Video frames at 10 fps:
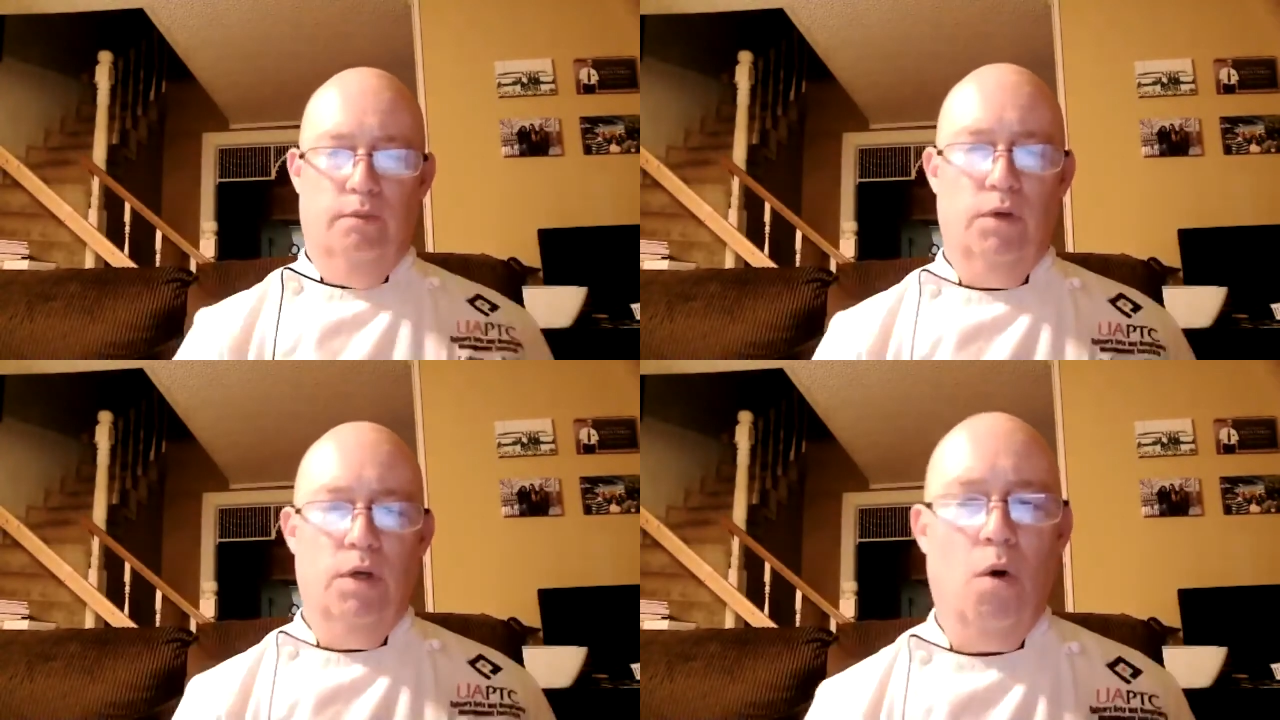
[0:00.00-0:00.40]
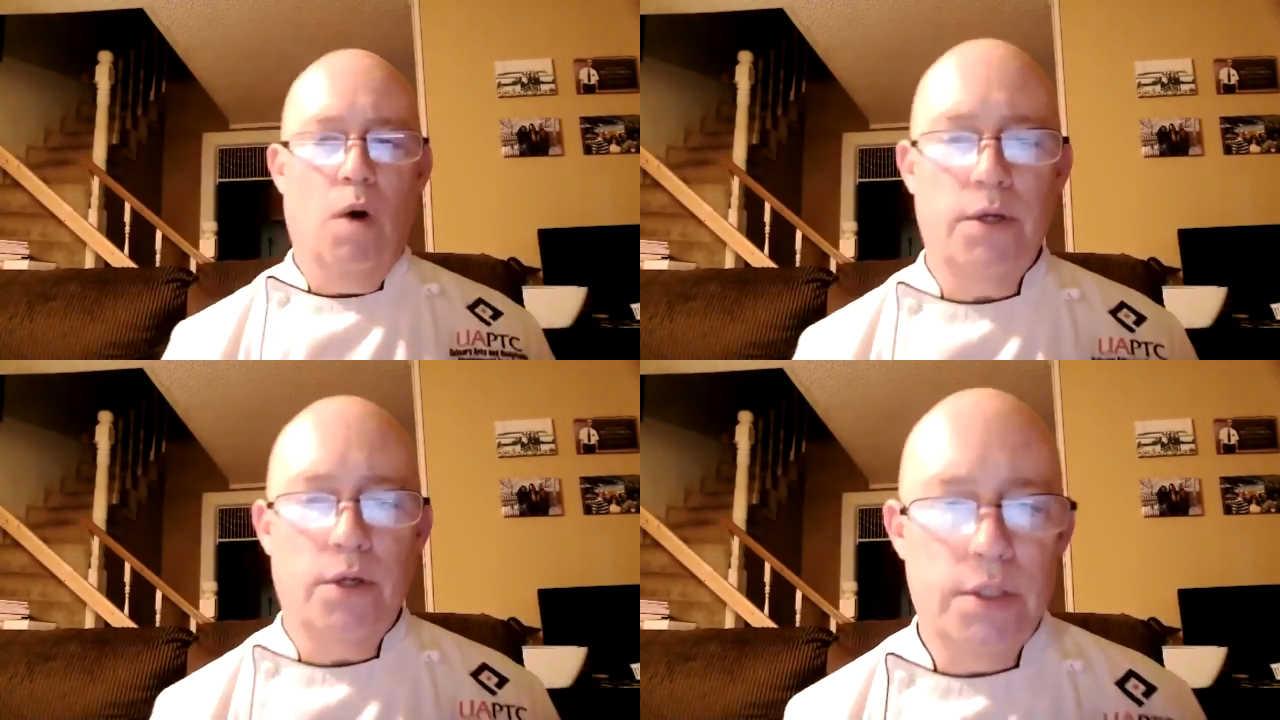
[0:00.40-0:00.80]
If you
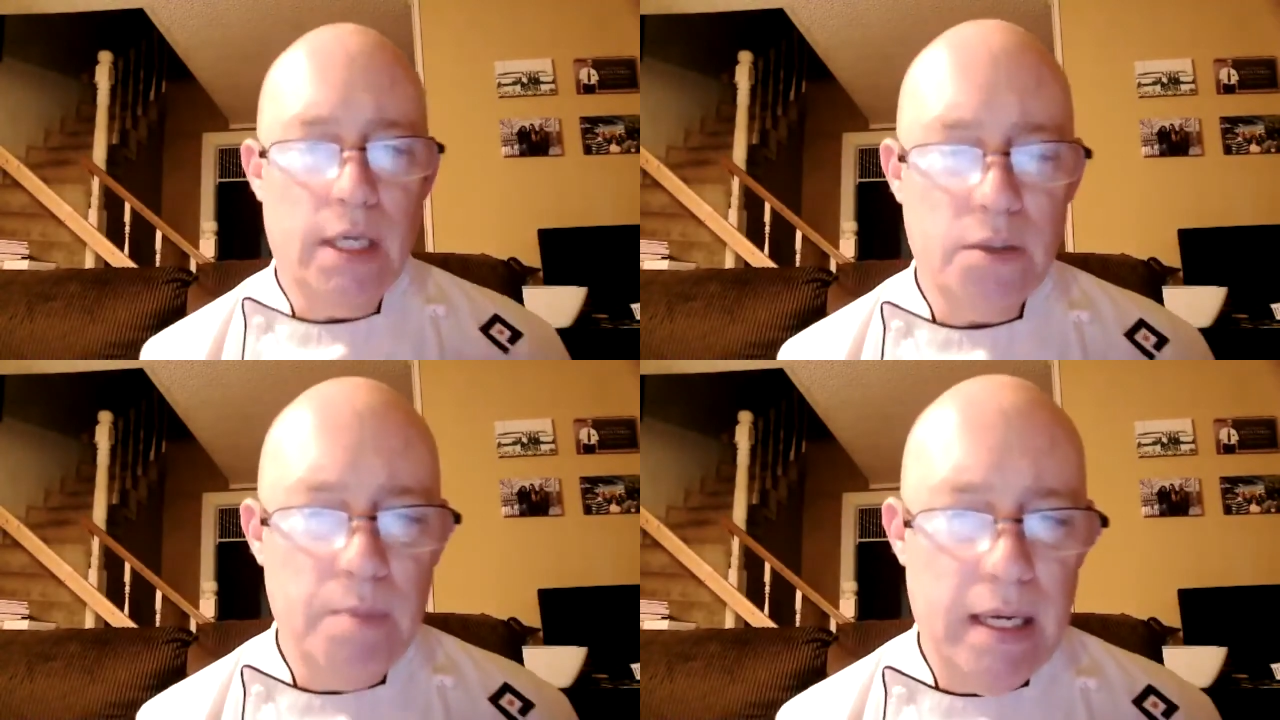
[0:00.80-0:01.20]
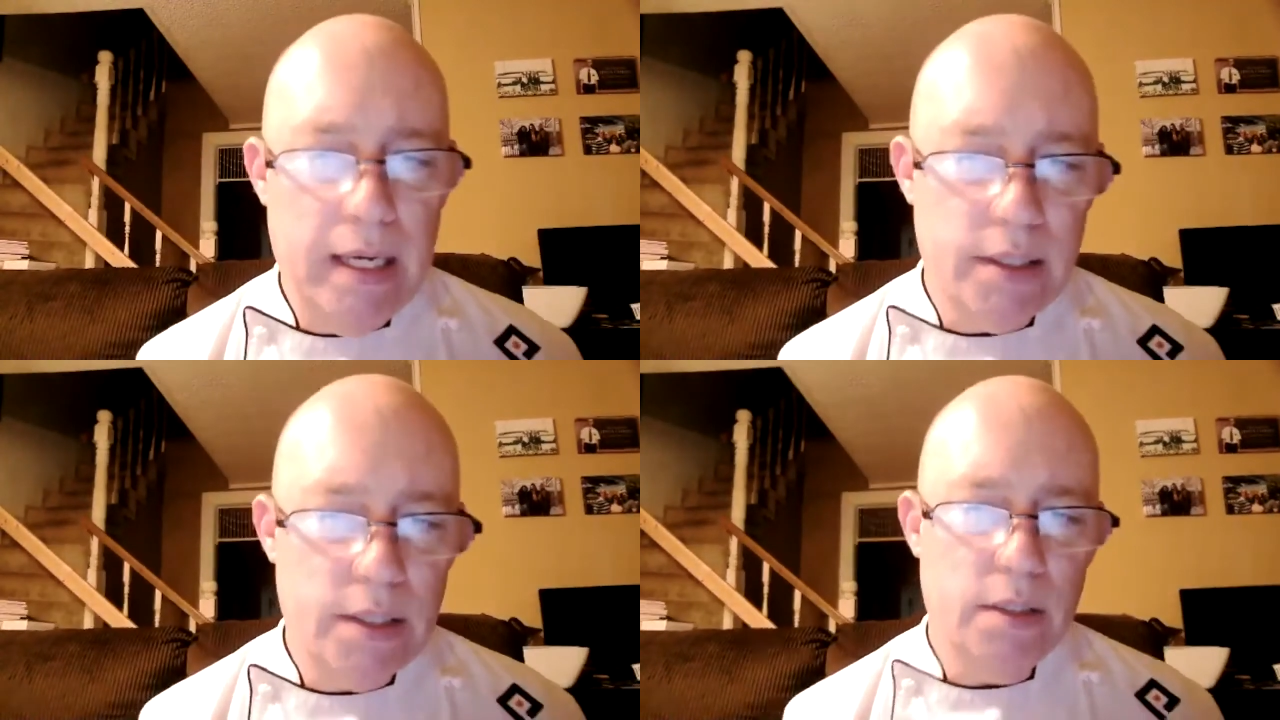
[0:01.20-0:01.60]
go under 6
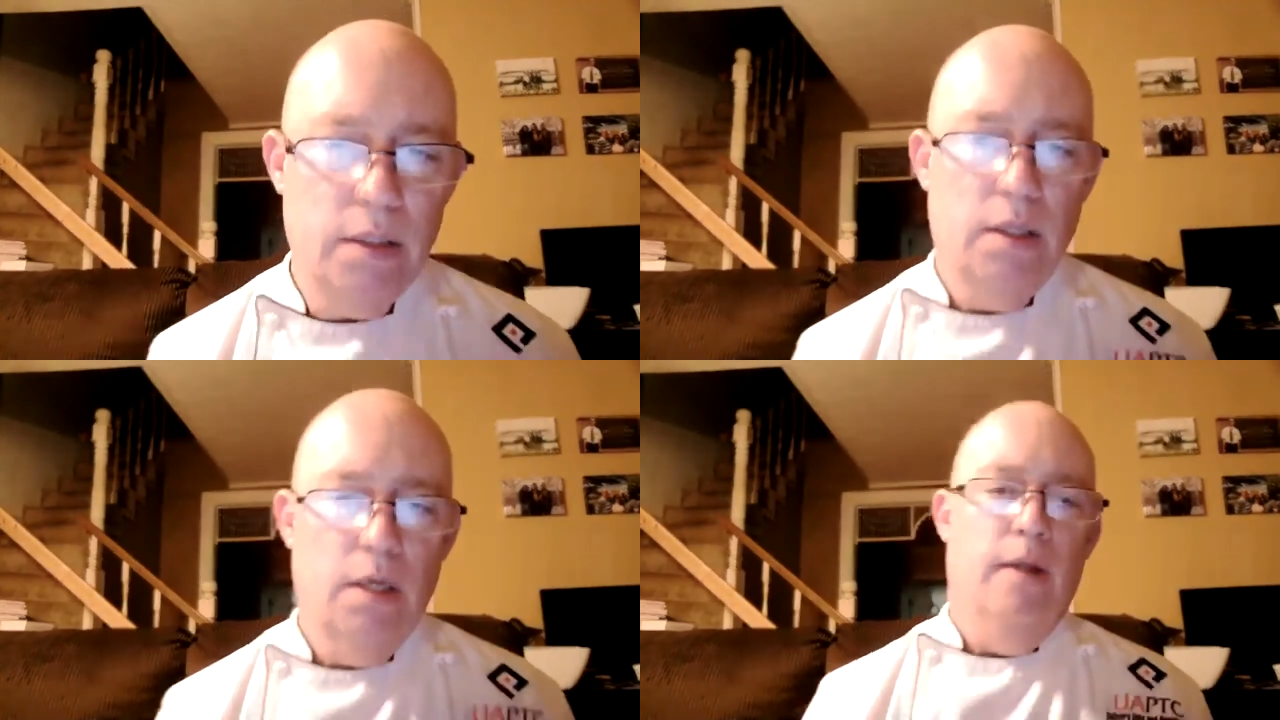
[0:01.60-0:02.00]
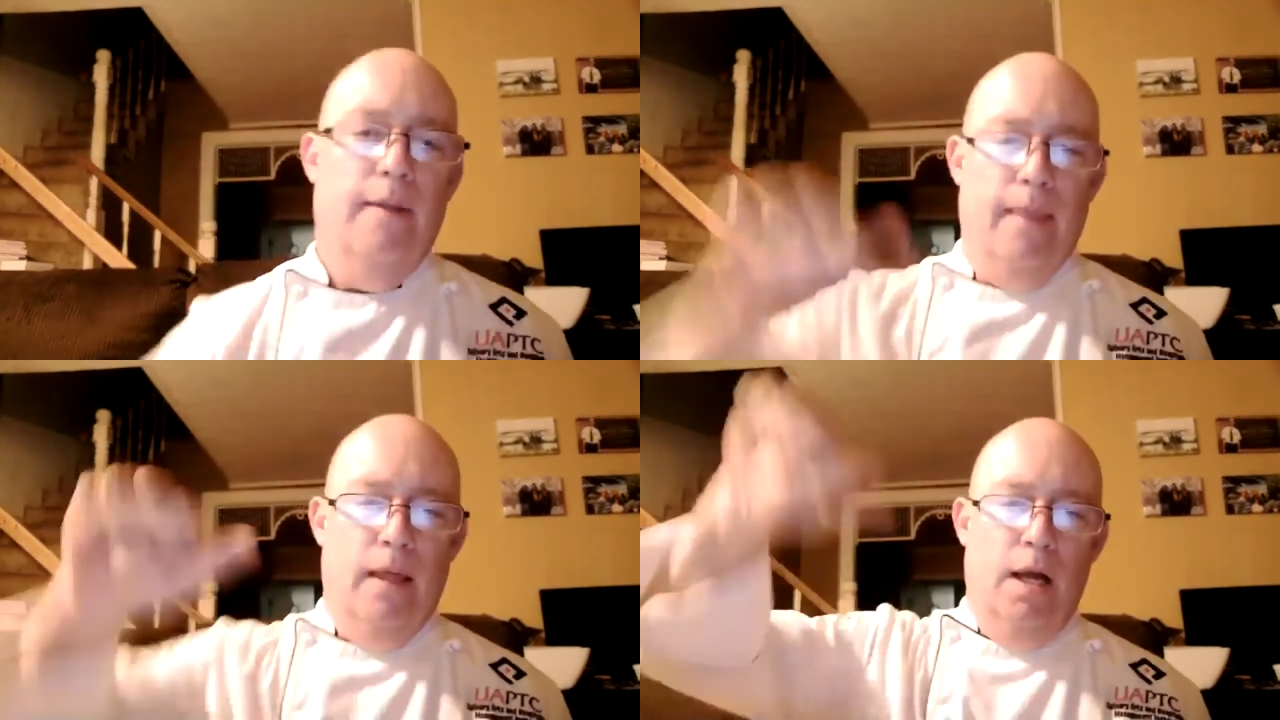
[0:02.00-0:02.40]
minutes,
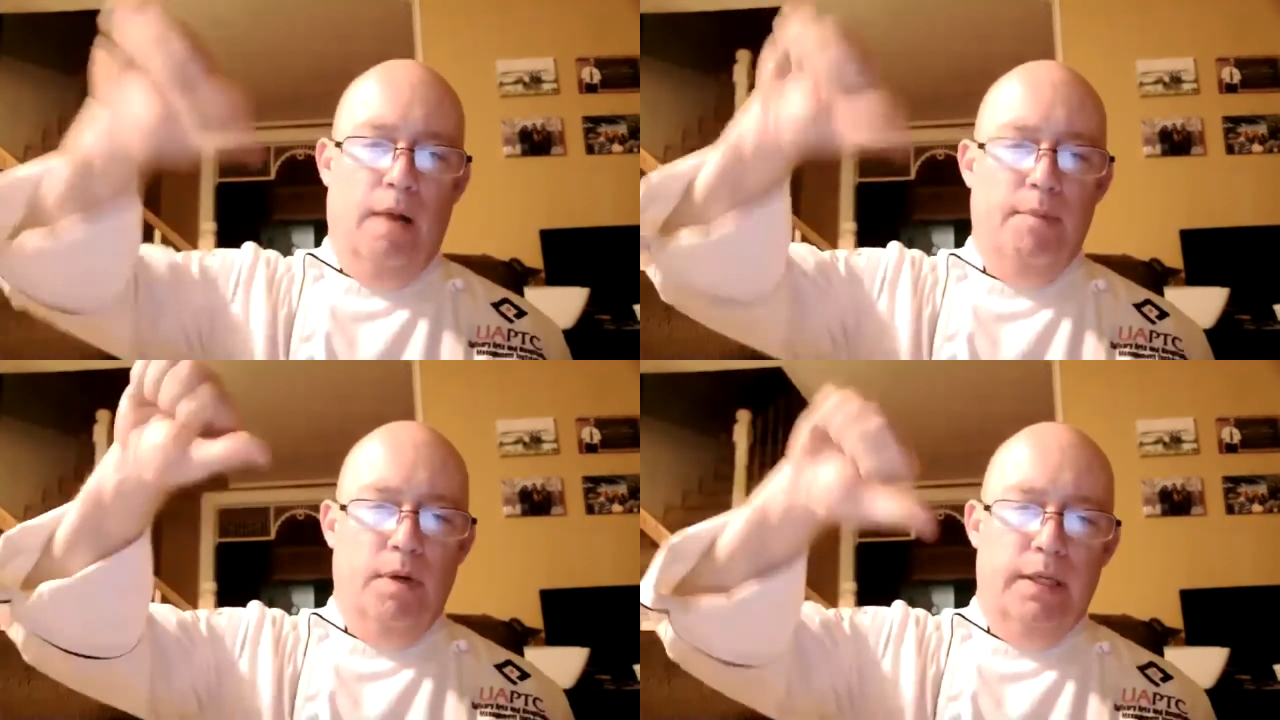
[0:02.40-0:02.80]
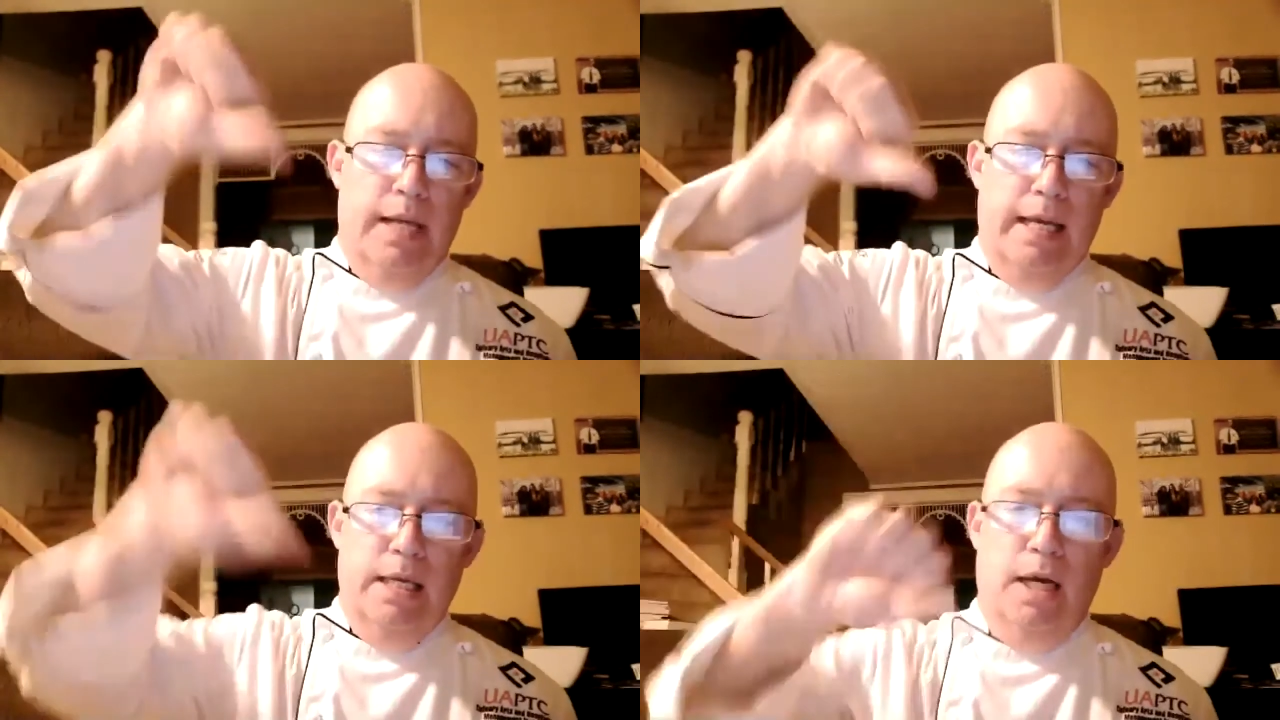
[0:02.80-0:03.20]
I'm going to
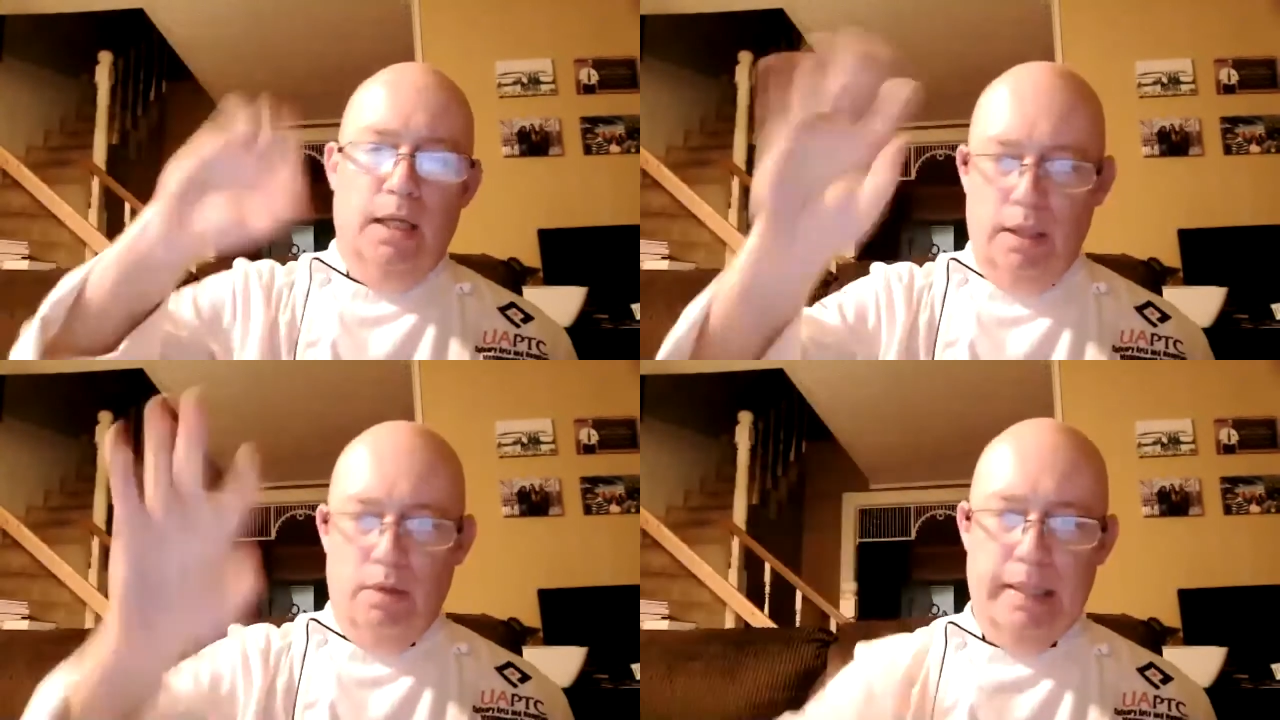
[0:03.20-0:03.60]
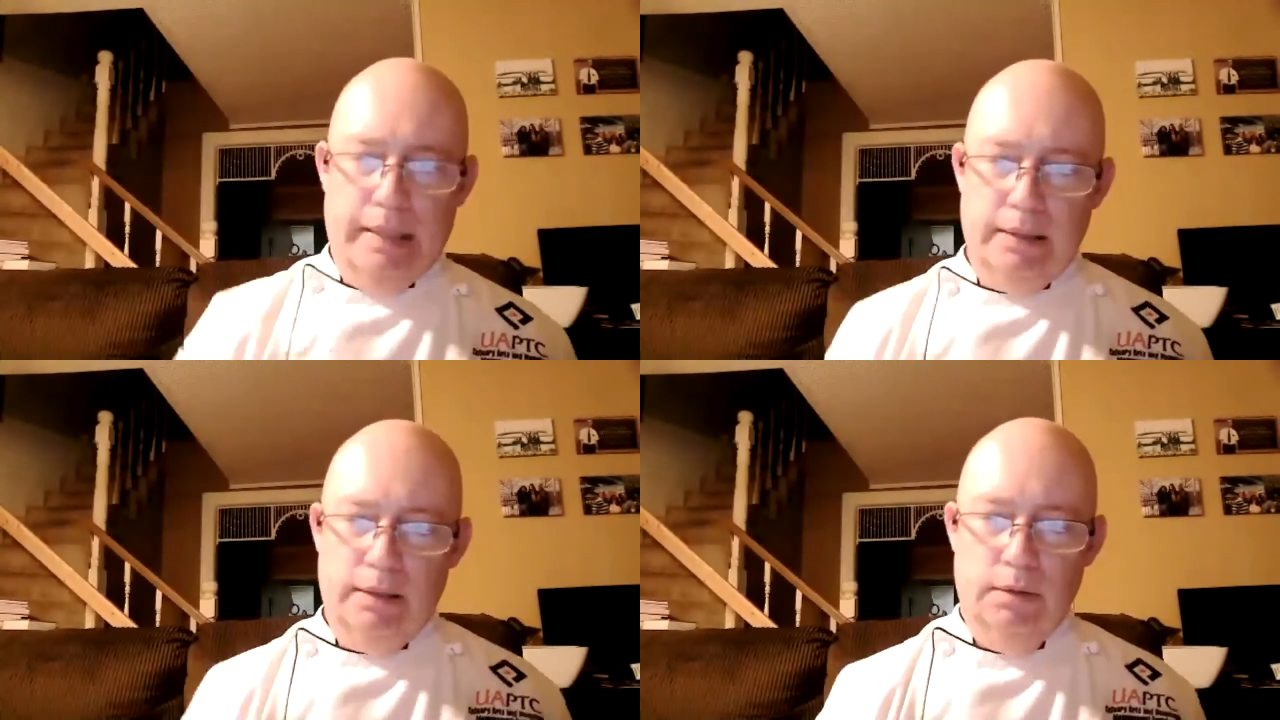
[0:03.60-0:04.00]
ding you a little
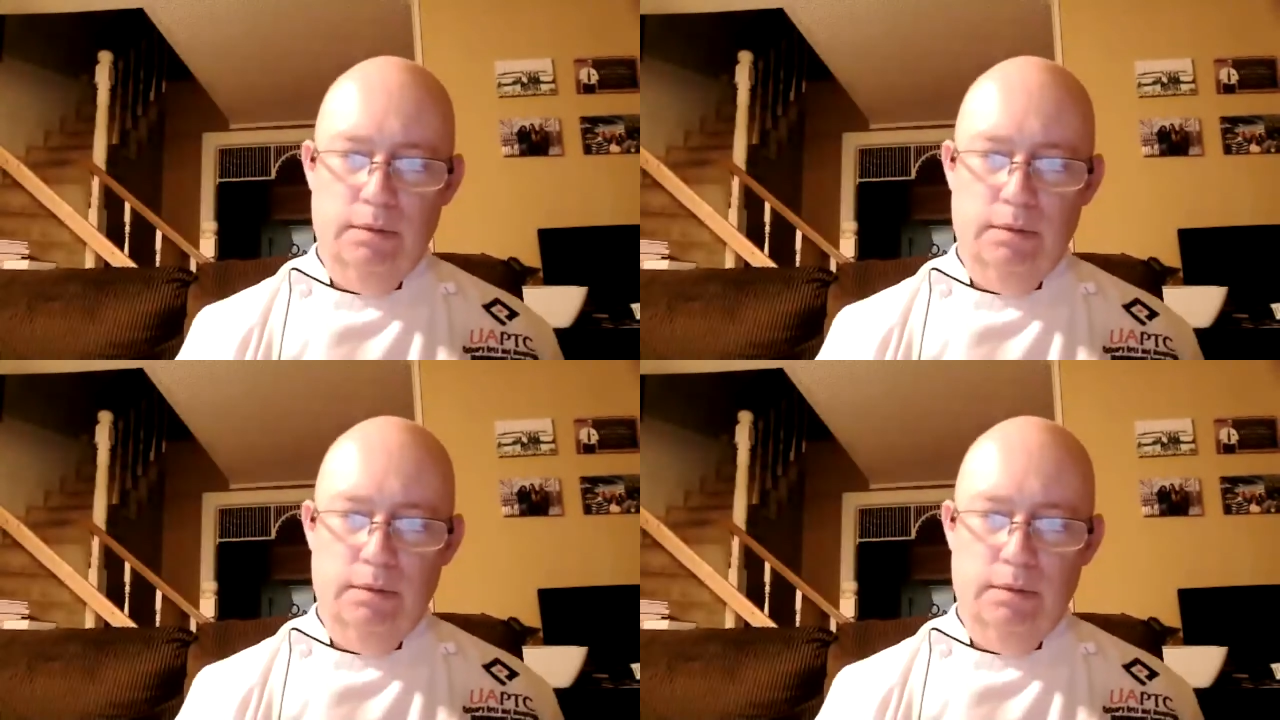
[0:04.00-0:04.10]
bit.